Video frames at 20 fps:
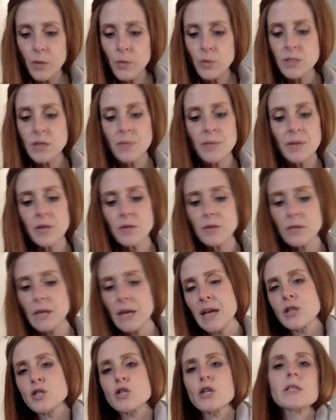with somebody who said,
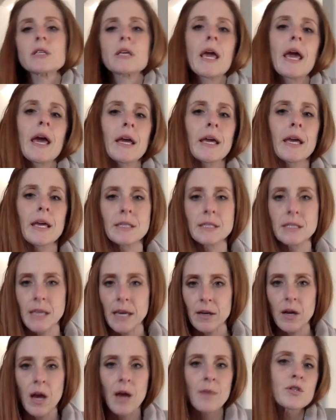I just can't get
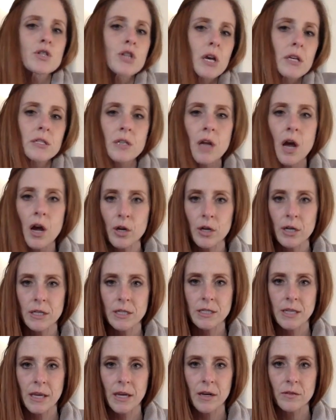sales. I'm just not good at
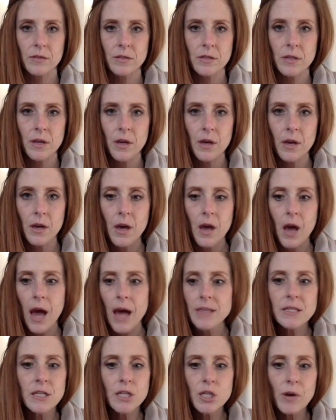sales.
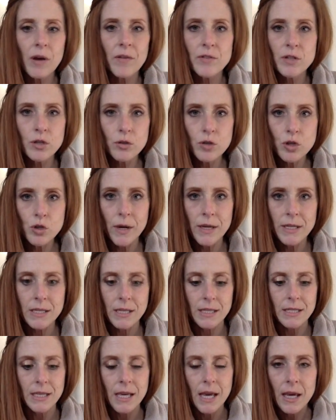I said, You have two
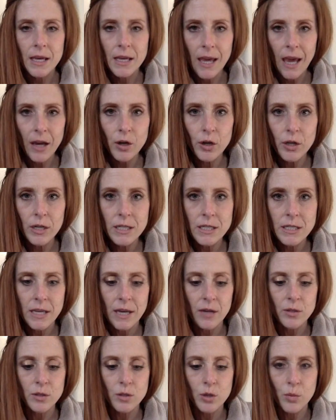choices get good at
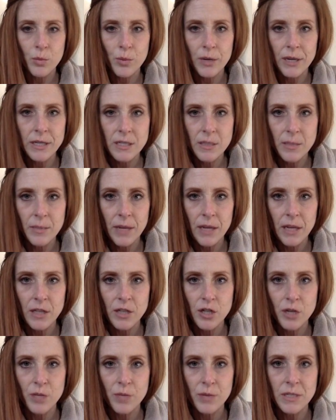sales or bring somebody
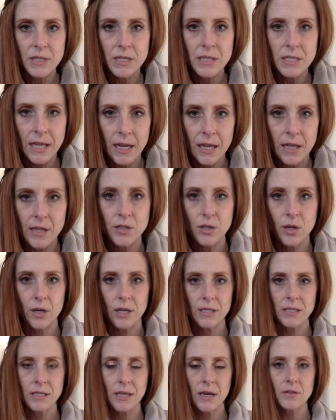into your business that is good
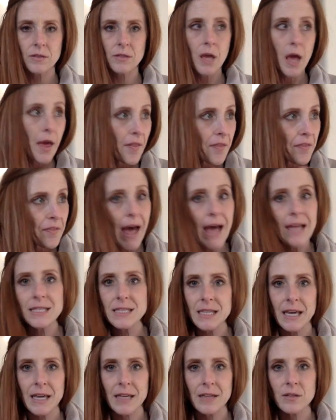at sales. That's
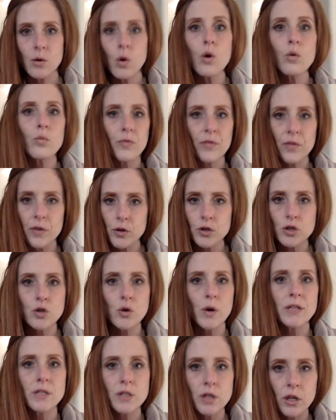it. Oh, third
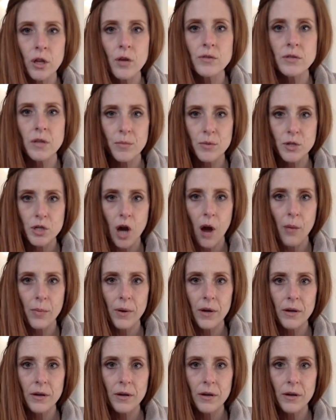choice, close up shop.